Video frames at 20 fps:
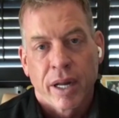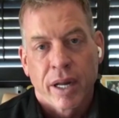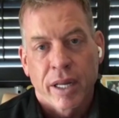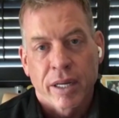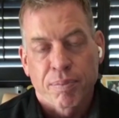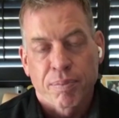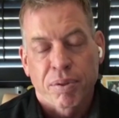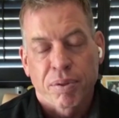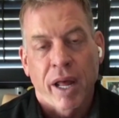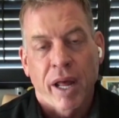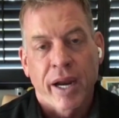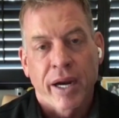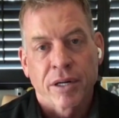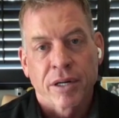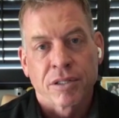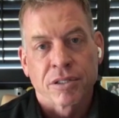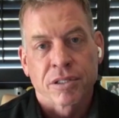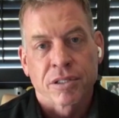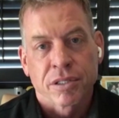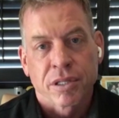I think
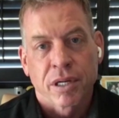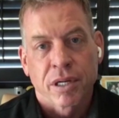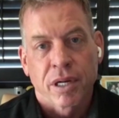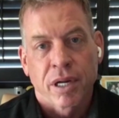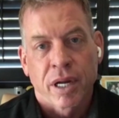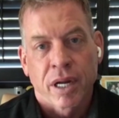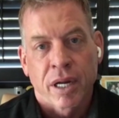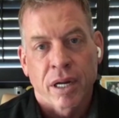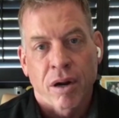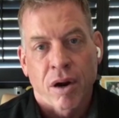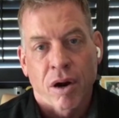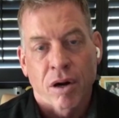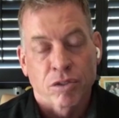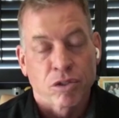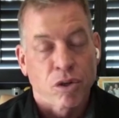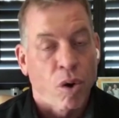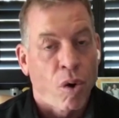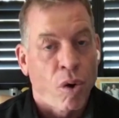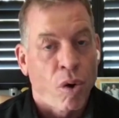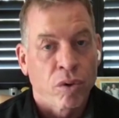players are
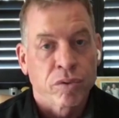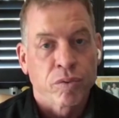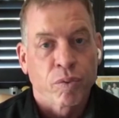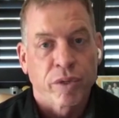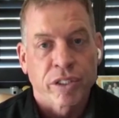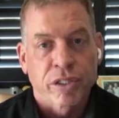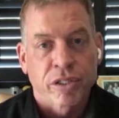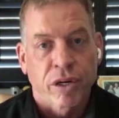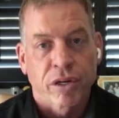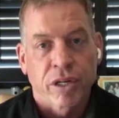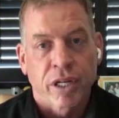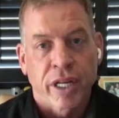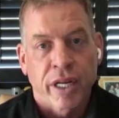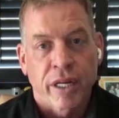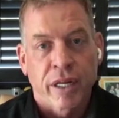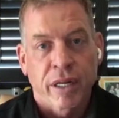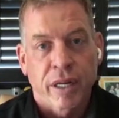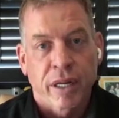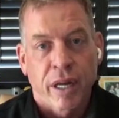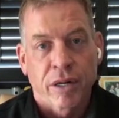told,
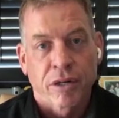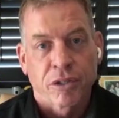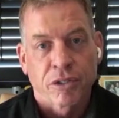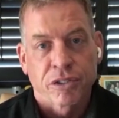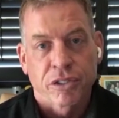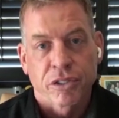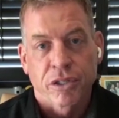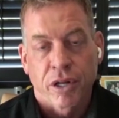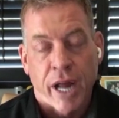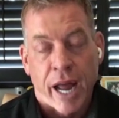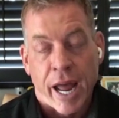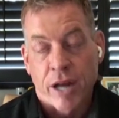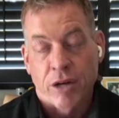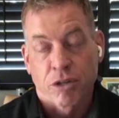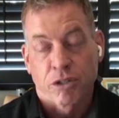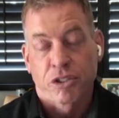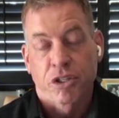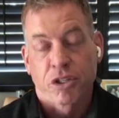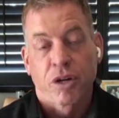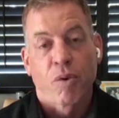I
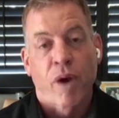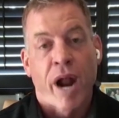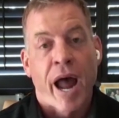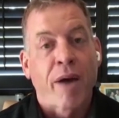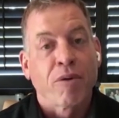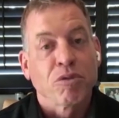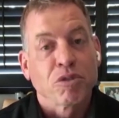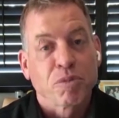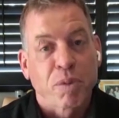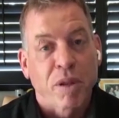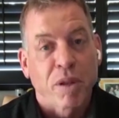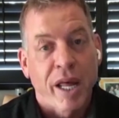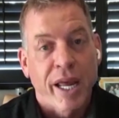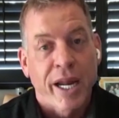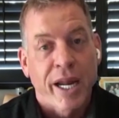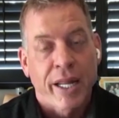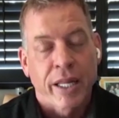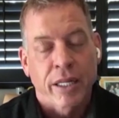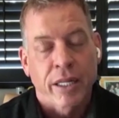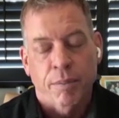understood when I was
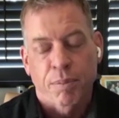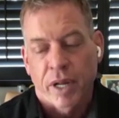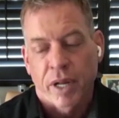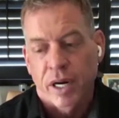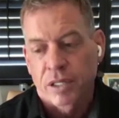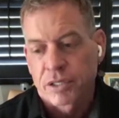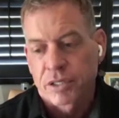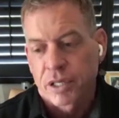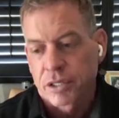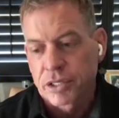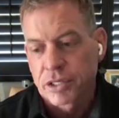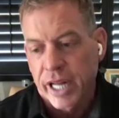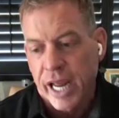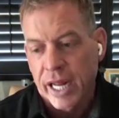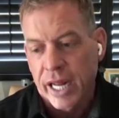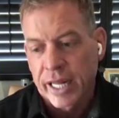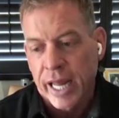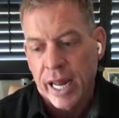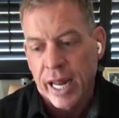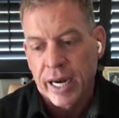playing. I think the players
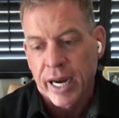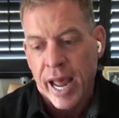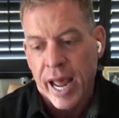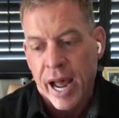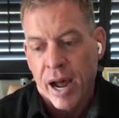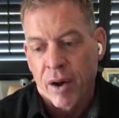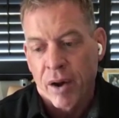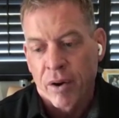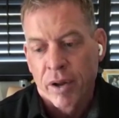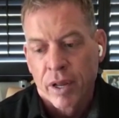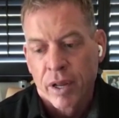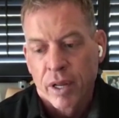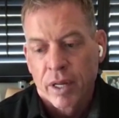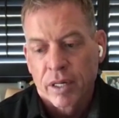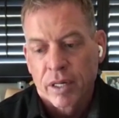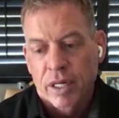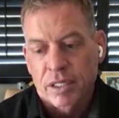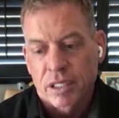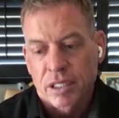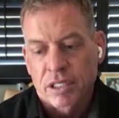understand that now.
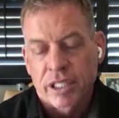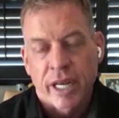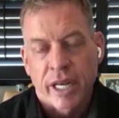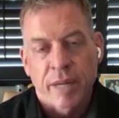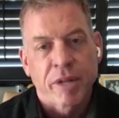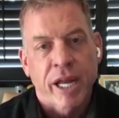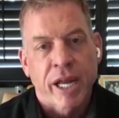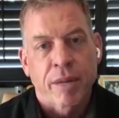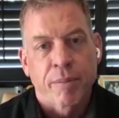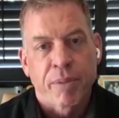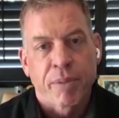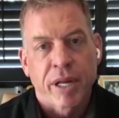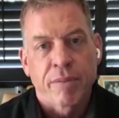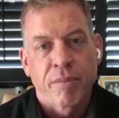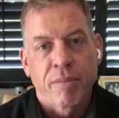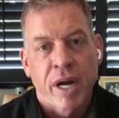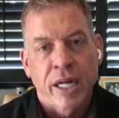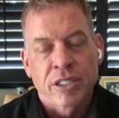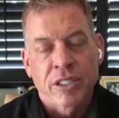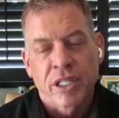Does it seem like a
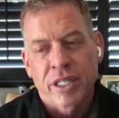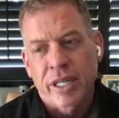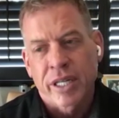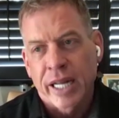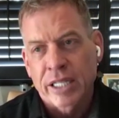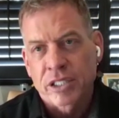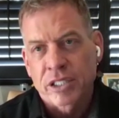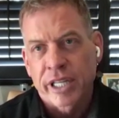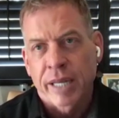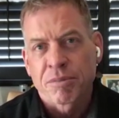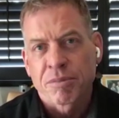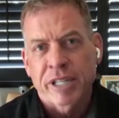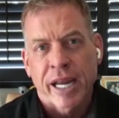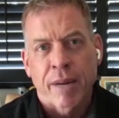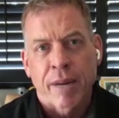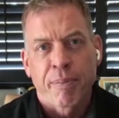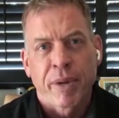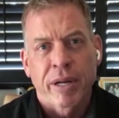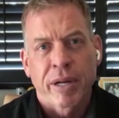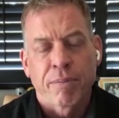bit much? It seems
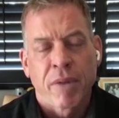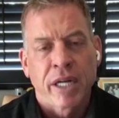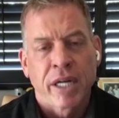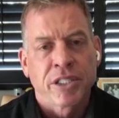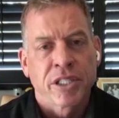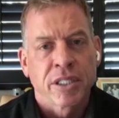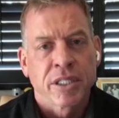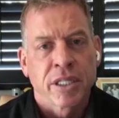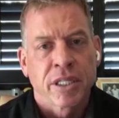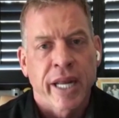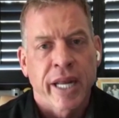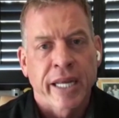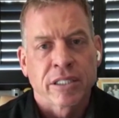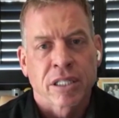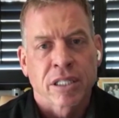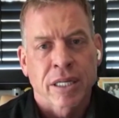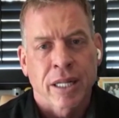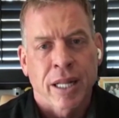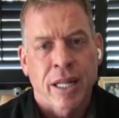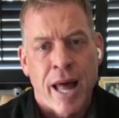like a bit much in
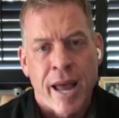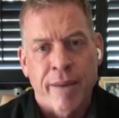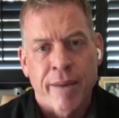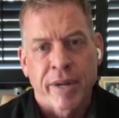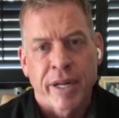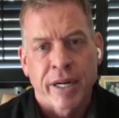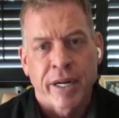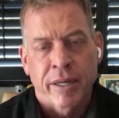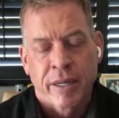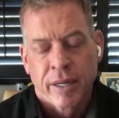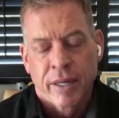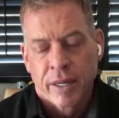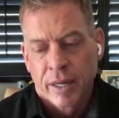today's climate,